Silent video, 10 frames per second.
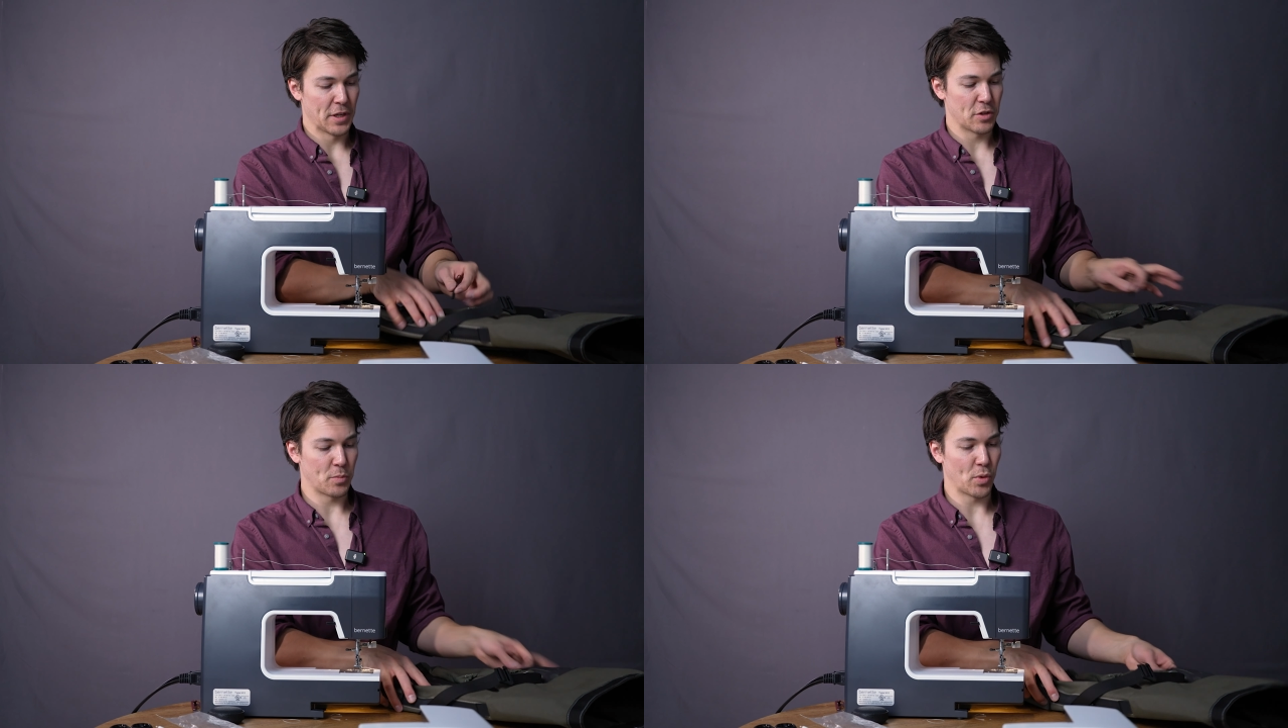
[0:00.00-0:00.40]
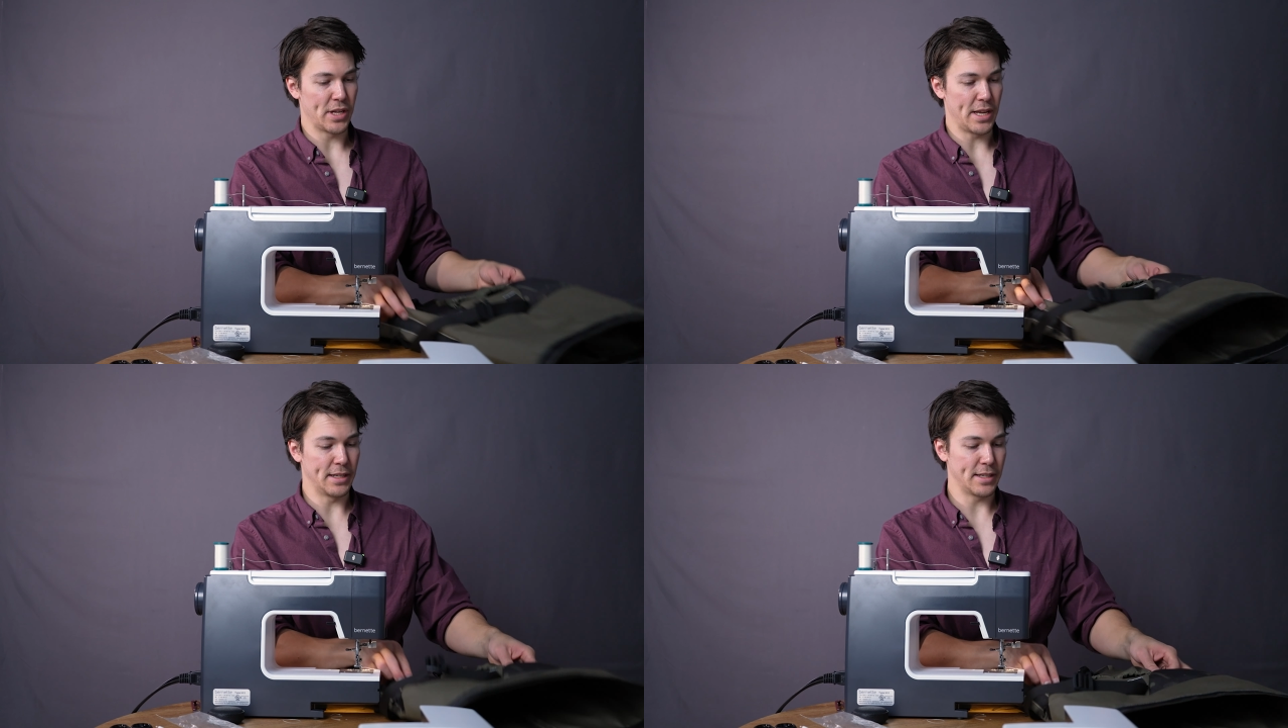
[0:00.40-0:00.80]
It's pretty
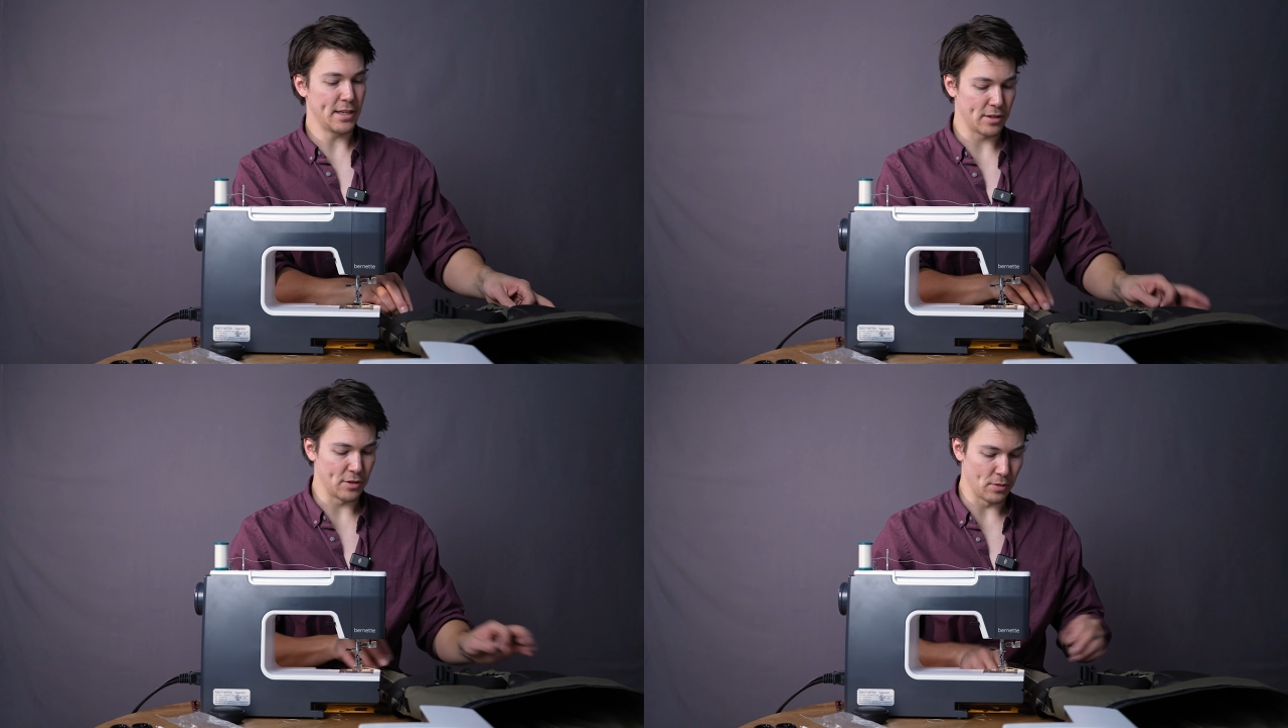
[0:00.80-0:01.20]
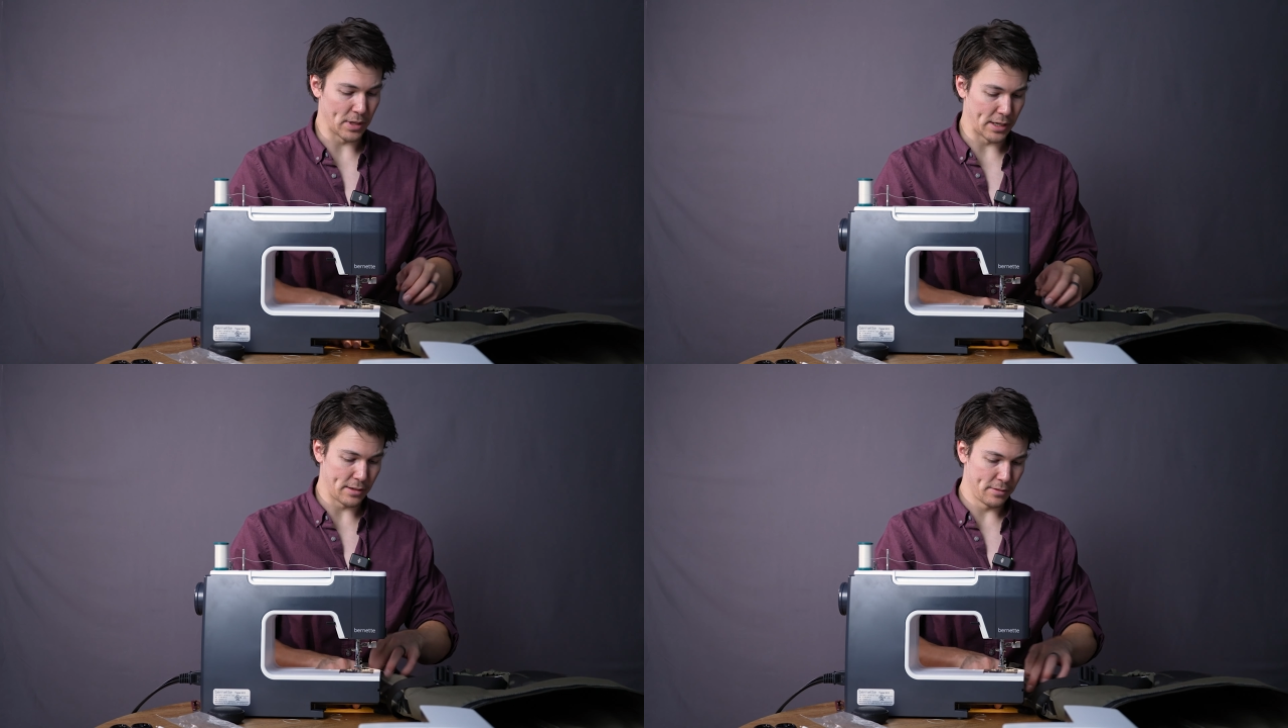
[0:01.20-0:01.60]
easy. You do
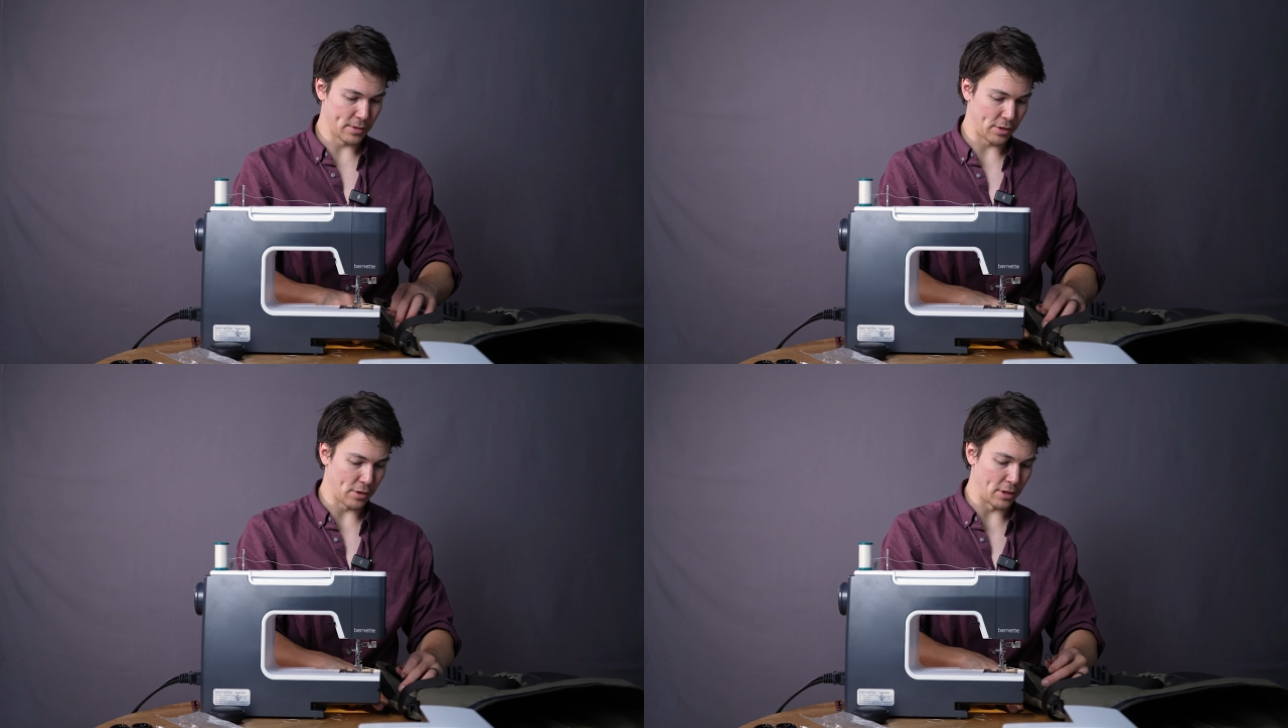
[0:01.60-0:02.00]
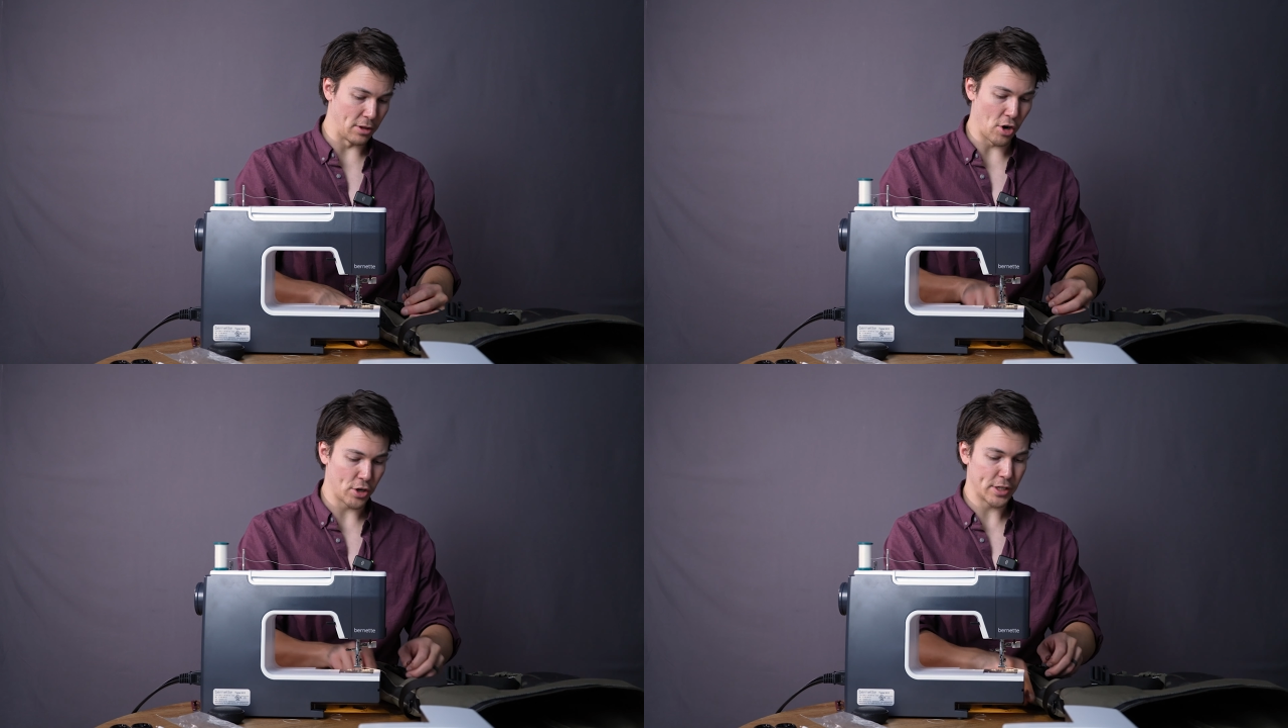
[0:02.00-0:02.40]
what's called a
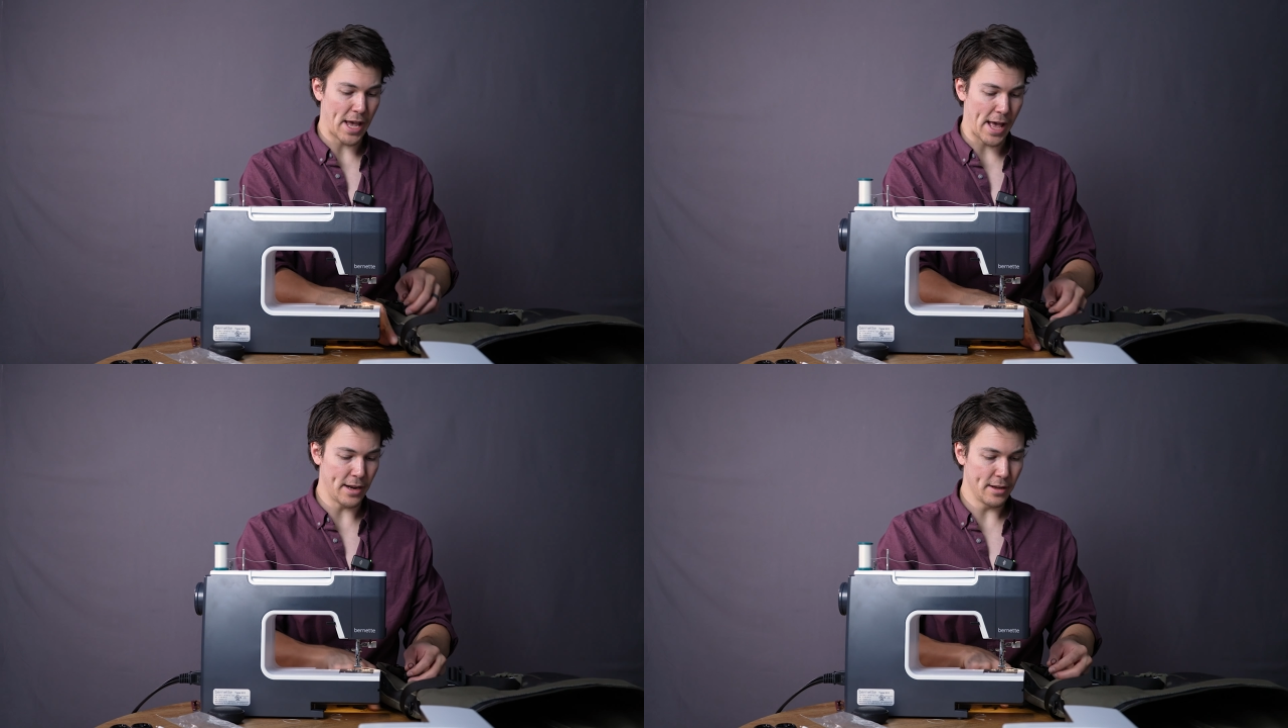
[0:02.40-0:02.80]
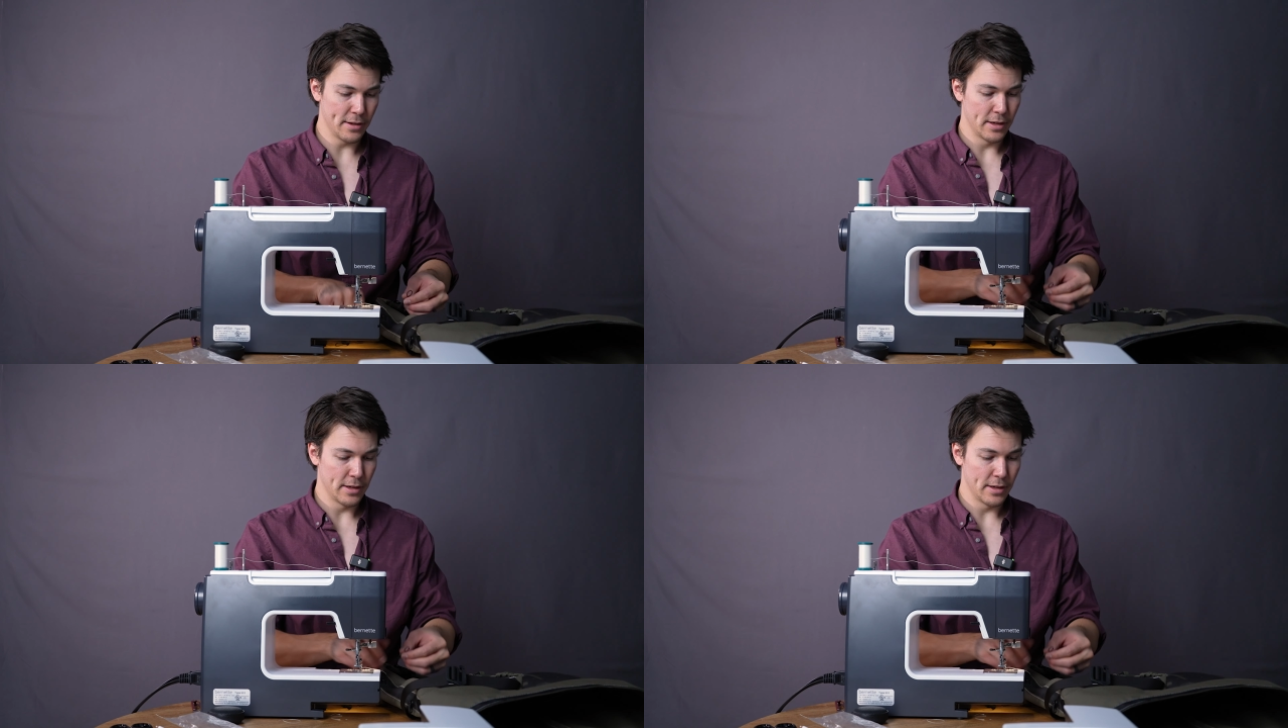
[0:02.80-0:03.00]
lark's head.